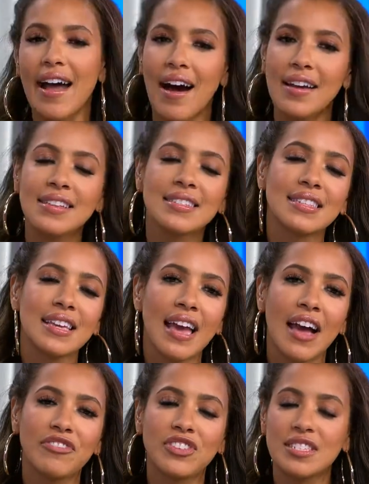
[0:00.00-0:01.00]
honestly
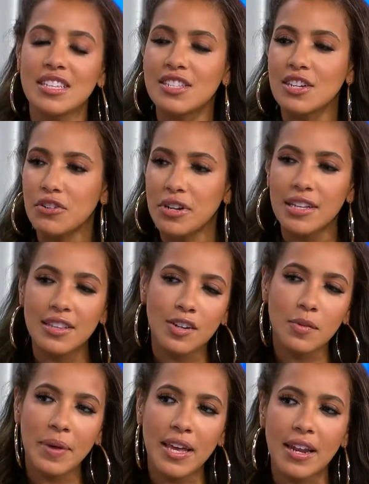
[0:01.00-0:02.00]
have to disagree a
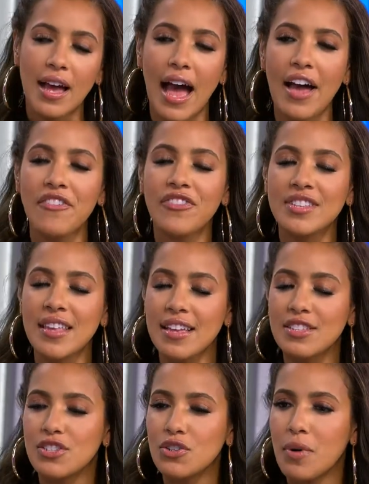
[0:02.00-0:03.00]
little bit. I
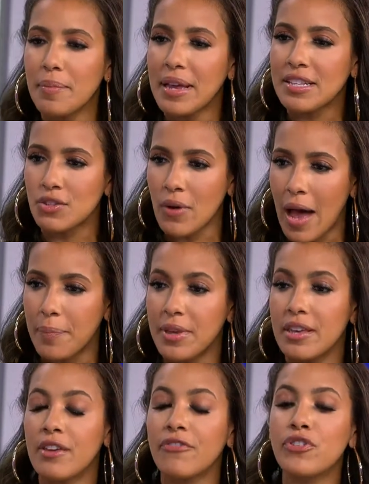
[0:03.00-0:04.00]
say do what makes you
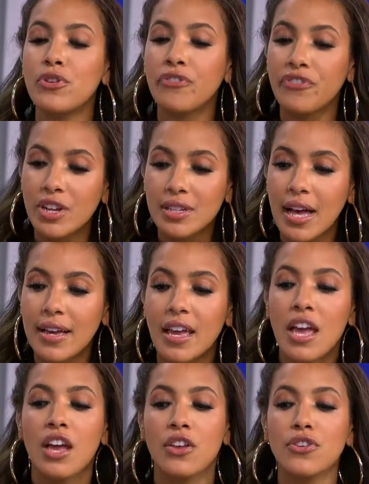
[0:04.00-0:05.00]
happy. If you feel like
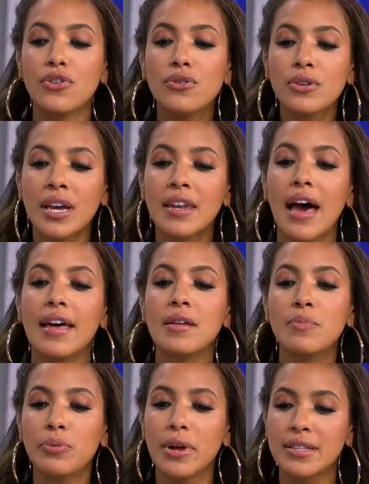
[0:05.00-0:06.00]
you cannot
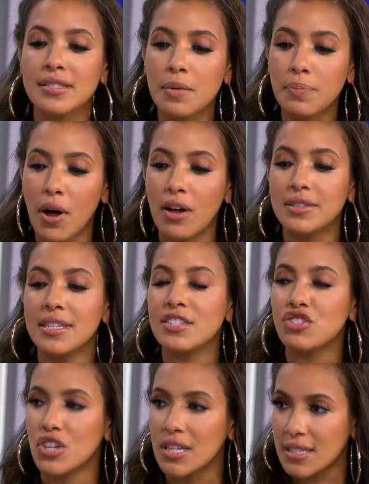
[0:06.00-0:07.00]
embrace the
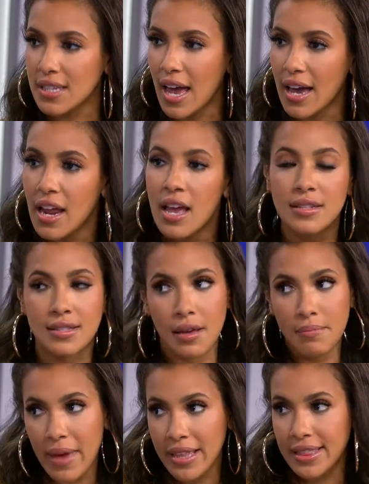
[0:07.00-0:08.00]
baldness just yet,
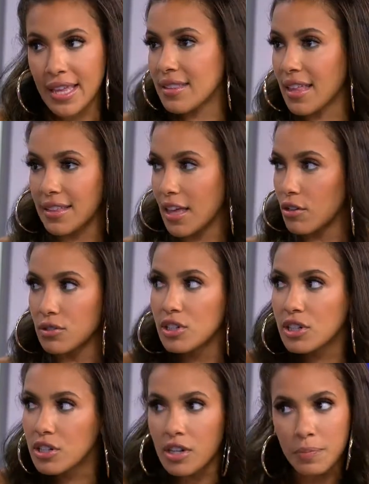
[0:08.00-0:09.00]
some men think that they don't
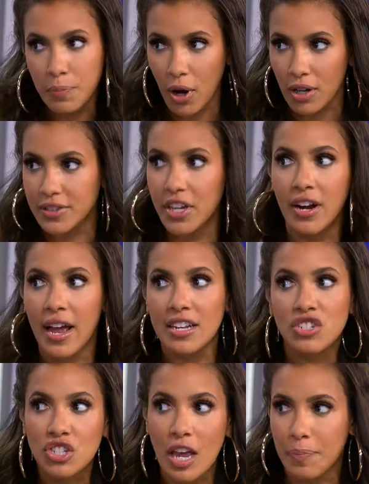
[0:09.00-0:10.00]
look good bald. Their
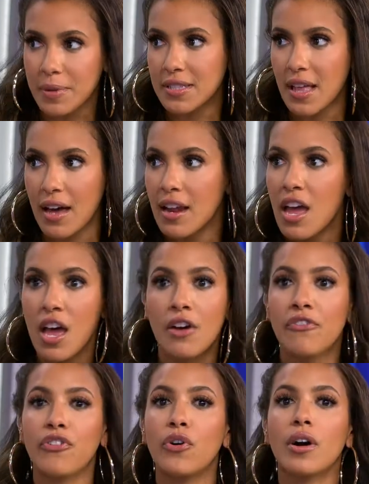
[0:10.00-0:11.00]
head shape is not
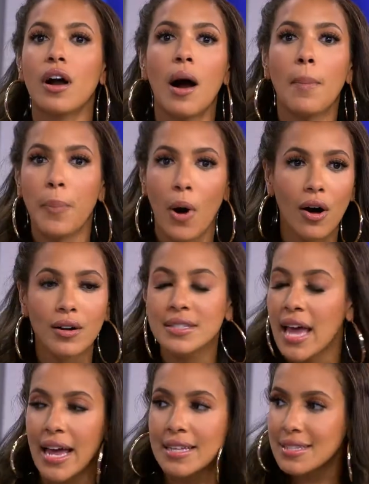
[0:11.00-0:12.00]
for True. a bald
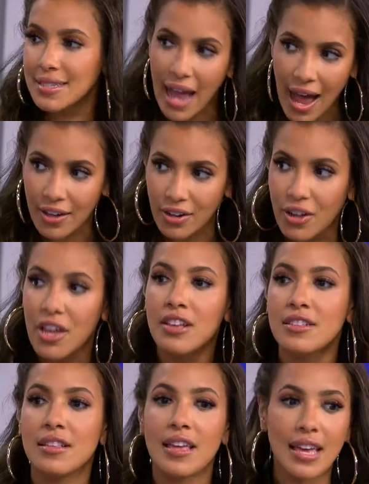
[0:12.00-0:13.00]
head True. style
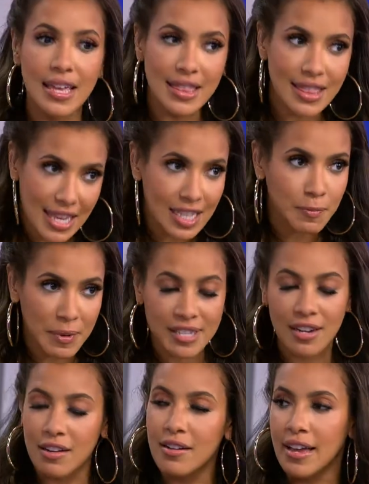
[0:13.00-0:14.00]
in this
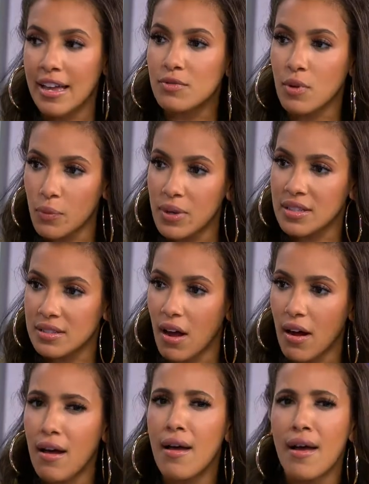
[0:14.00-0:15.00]
particular case, what we saw,